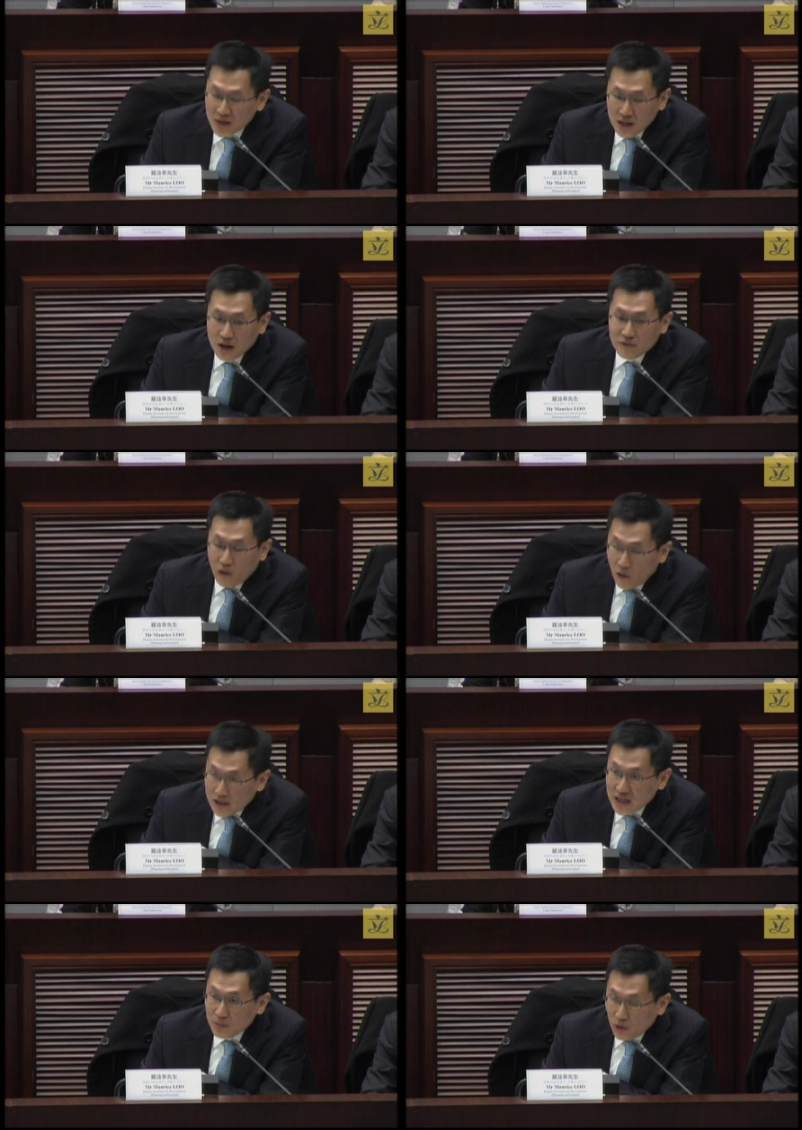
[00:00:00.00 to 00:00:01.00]
Just now,
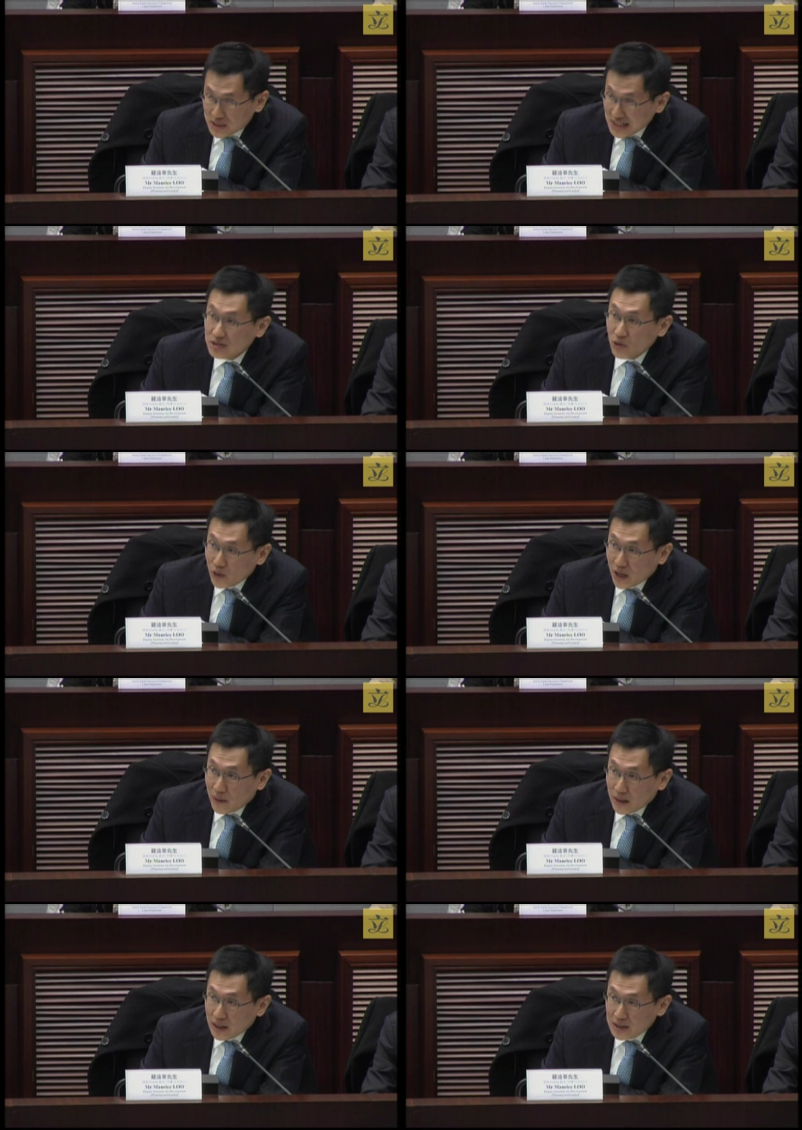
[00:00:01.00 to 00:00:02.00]
members asked about
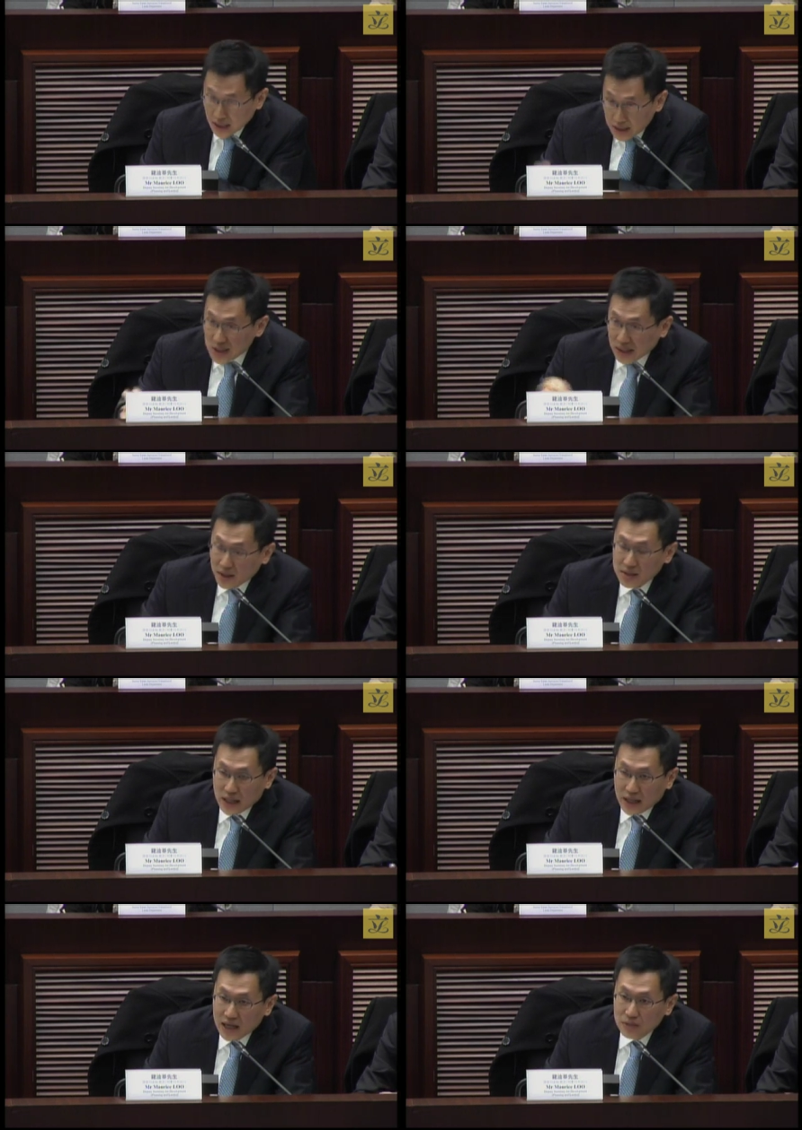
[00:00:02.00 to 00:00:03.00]
the HS pilot
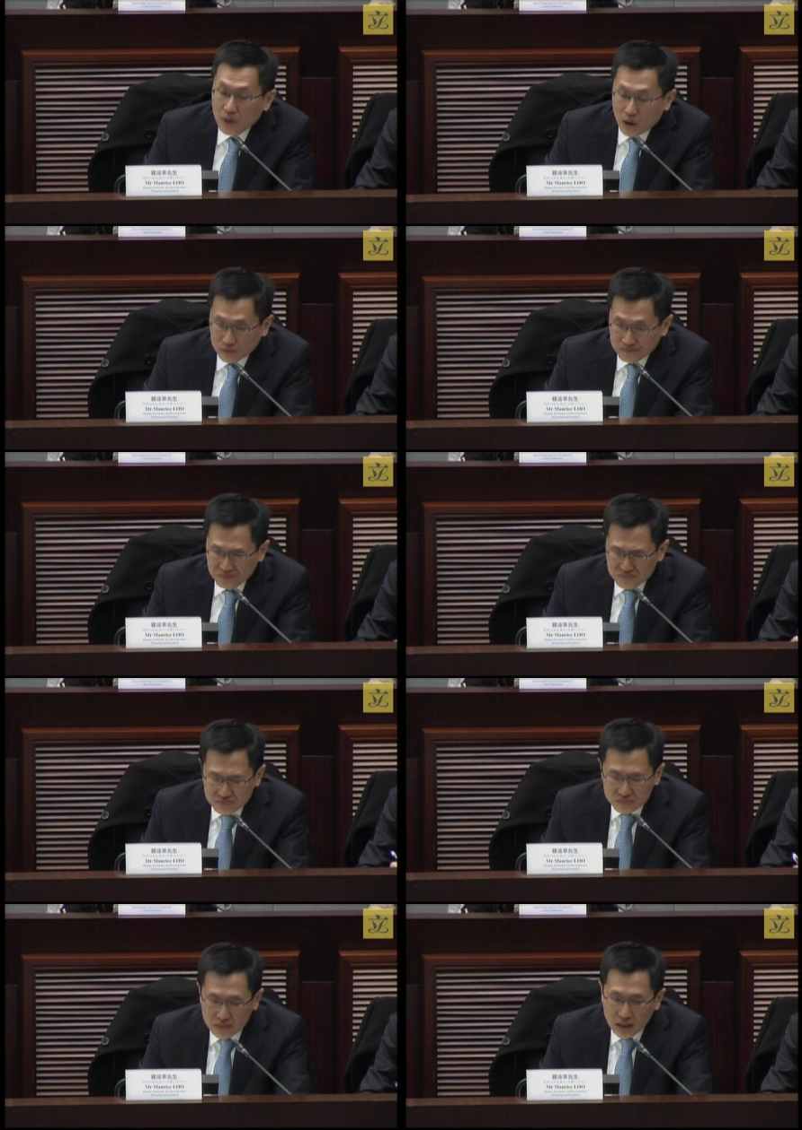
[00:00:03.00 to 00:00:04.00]
scheme. The
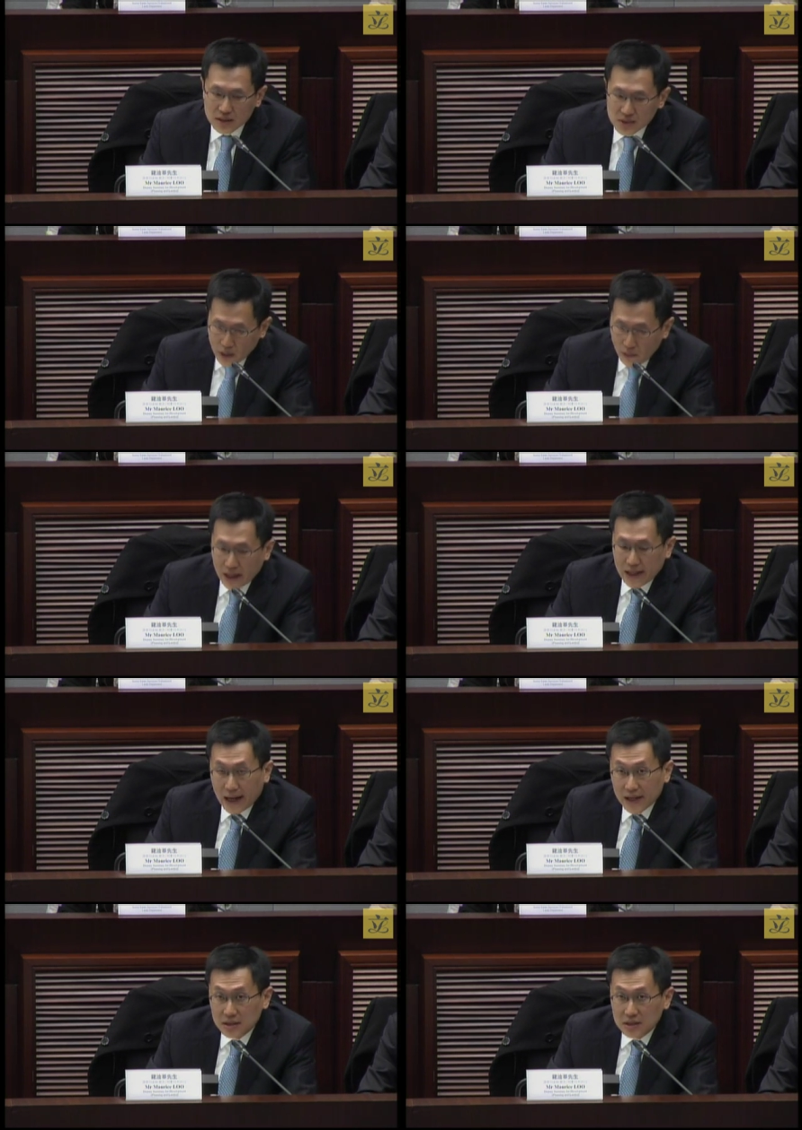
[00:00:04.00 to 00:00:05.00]
spirit of that
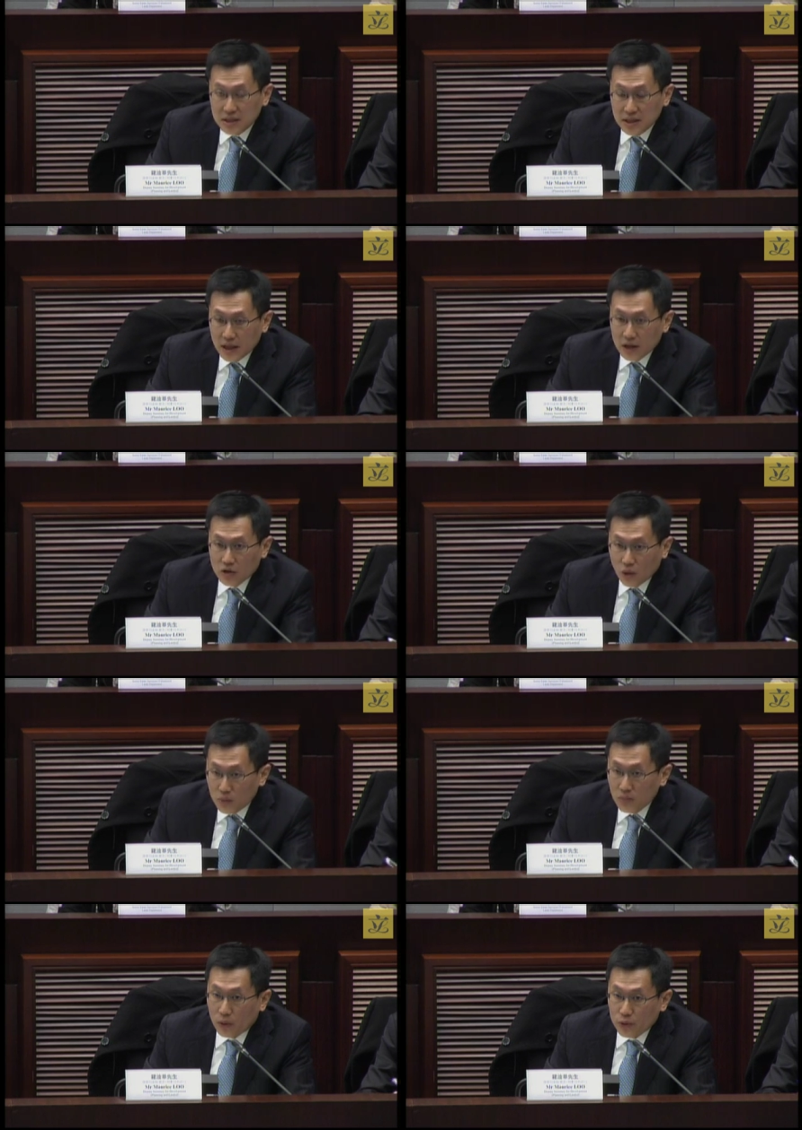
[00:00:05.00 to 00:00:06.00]
pilot
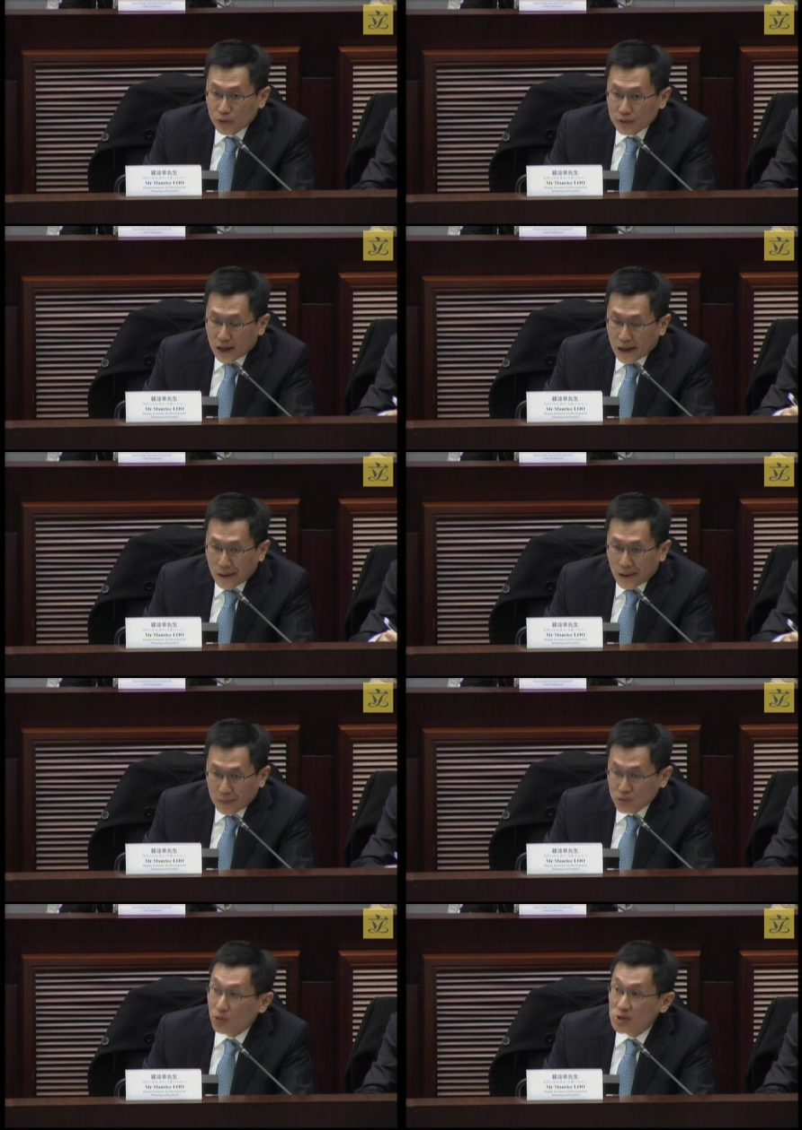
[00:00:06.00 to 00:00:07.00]
scheme
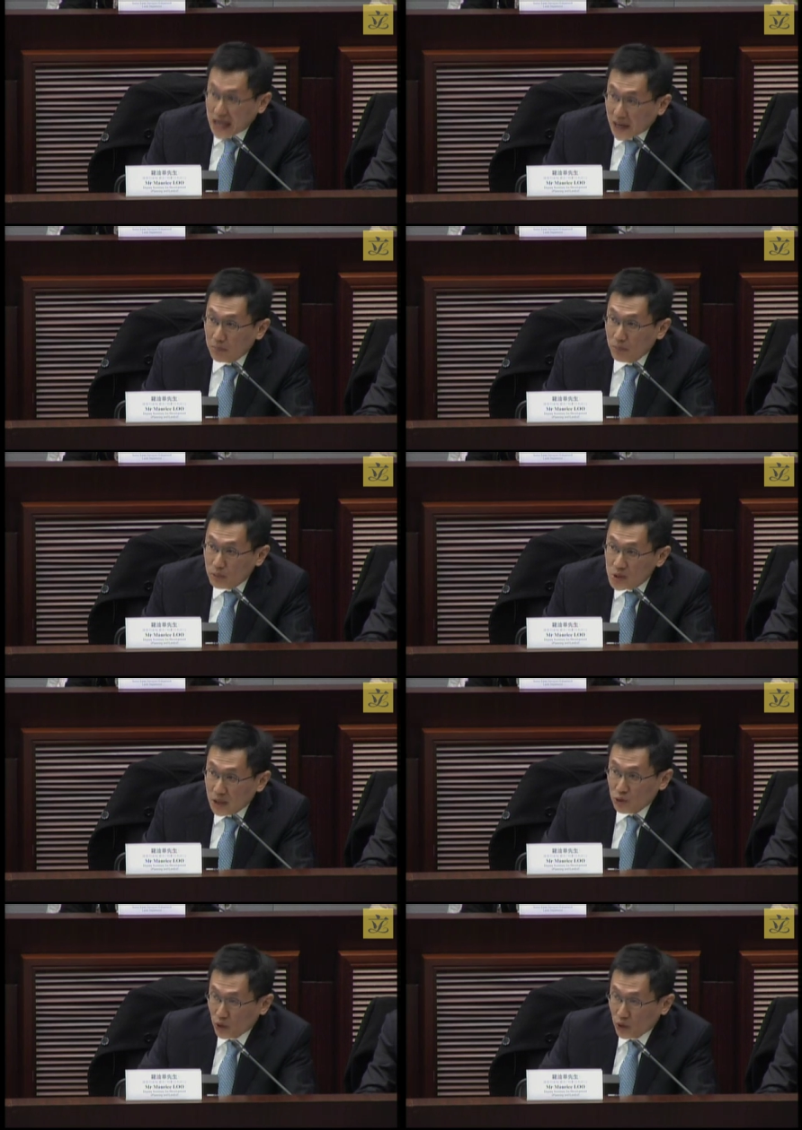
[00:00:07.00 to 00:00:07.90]
is that